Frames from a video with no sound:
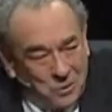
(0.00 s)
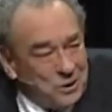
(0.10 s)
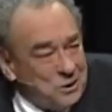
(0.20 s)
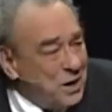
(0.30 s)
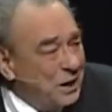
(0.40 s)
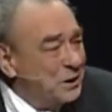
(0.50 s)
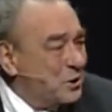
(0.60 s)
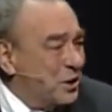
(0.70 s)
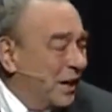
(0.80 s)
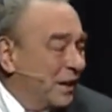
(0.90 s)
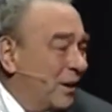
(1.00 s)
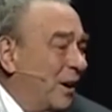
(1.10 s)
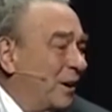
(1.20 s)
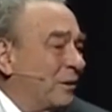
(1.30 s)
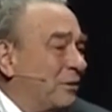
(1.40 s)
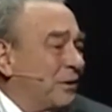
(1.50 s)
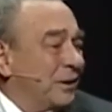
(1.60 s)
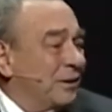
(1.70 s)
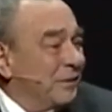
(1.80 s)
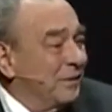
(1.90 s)
We are sons and daughters
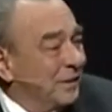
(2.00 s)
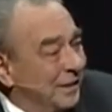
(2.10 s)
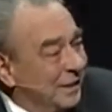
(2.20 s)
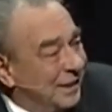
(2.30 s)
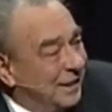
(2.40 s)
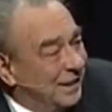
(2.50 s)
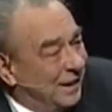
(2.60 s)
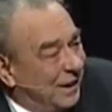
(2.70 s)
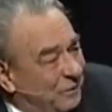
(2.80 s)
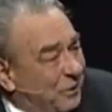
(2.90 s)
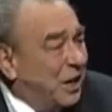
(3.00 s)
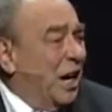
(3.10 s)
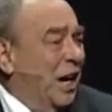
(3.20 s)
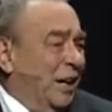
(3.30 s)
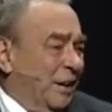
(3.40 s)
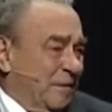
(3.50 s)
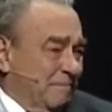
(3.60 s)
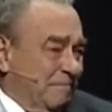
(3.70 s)
of the King